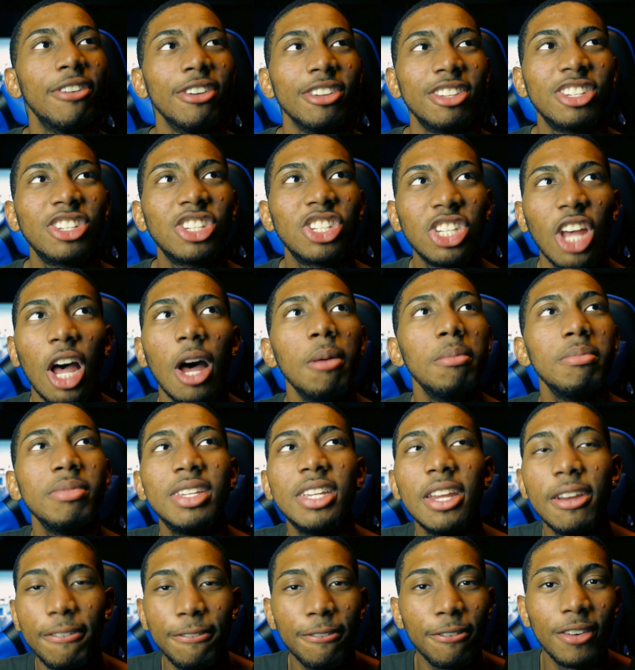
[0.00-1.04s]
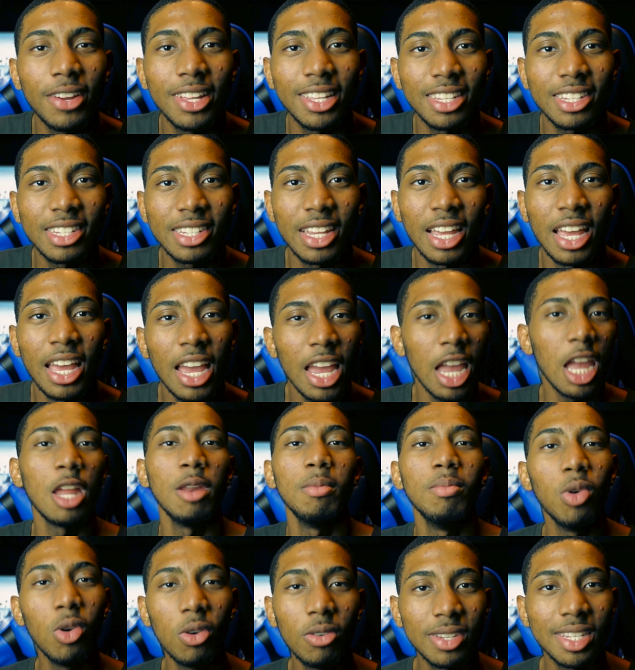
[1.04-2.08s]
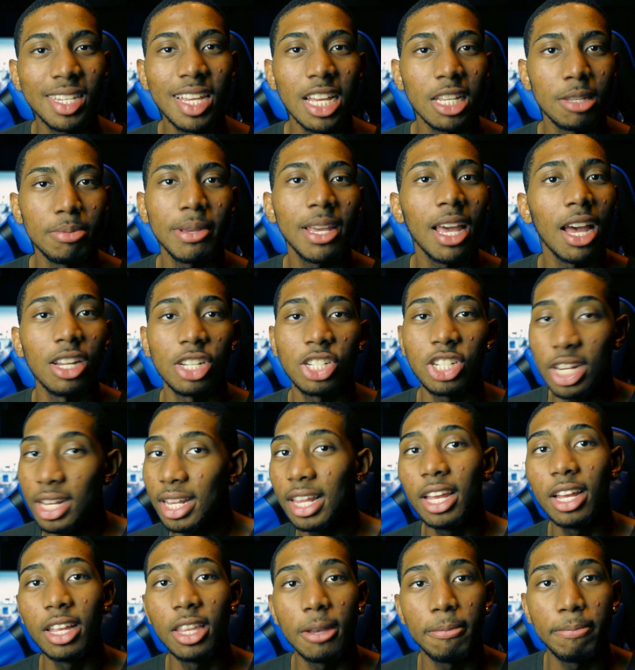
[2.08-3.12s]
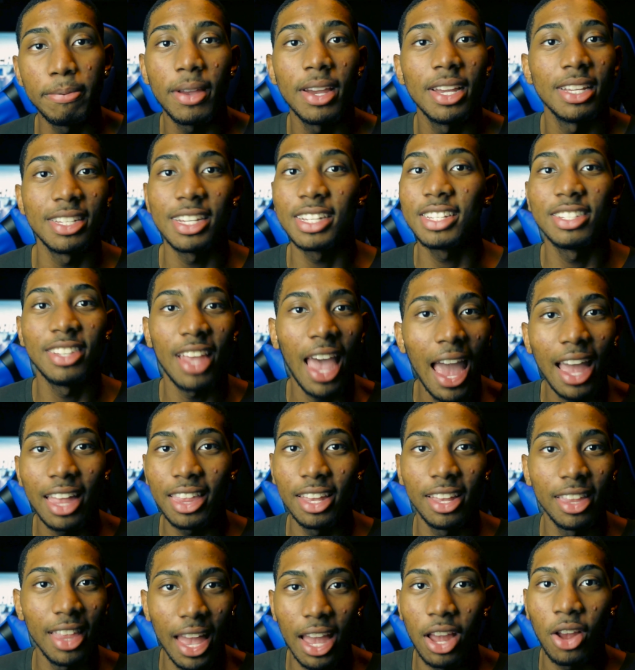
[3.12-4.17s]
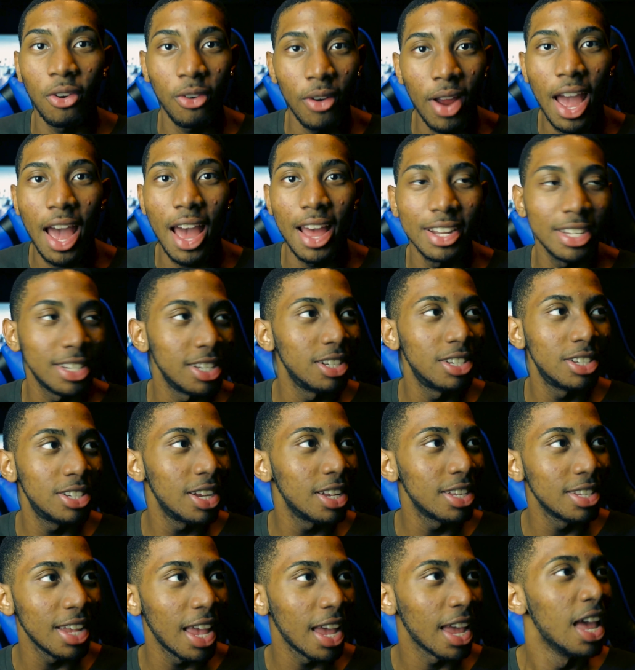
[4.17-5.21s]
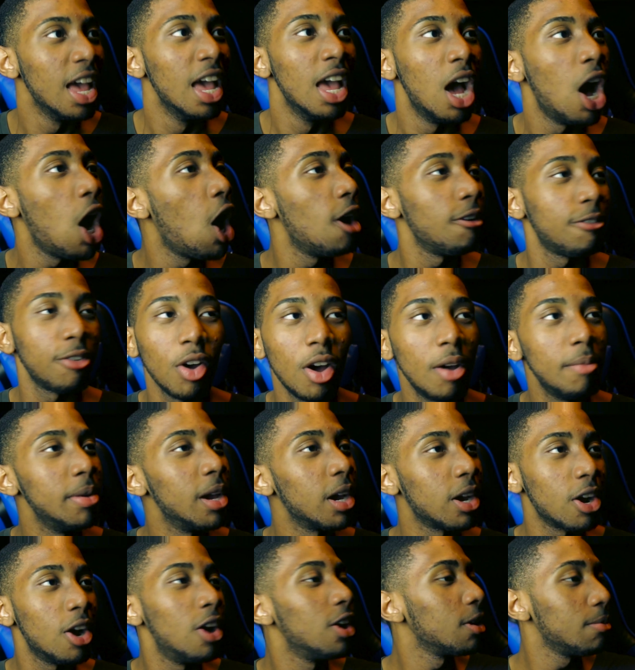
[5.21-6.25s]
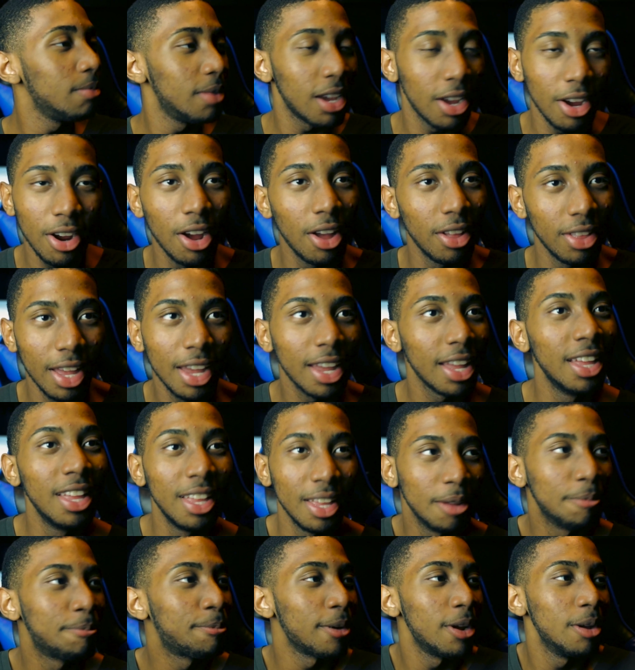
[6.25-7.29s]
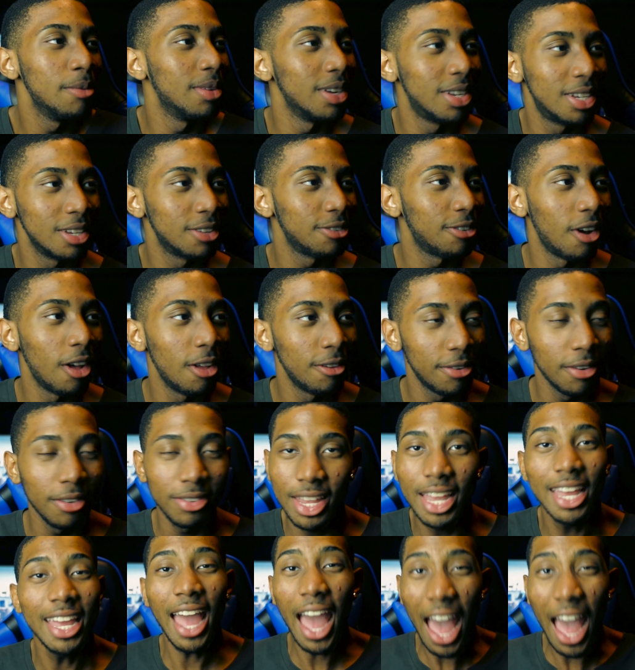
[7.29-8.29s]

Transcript: some difference in movesets, because she literally plays exactly like Crash. It's just like, oh, if you want to be a girl, you can be a girl. Like, pretty much just for all the people, like,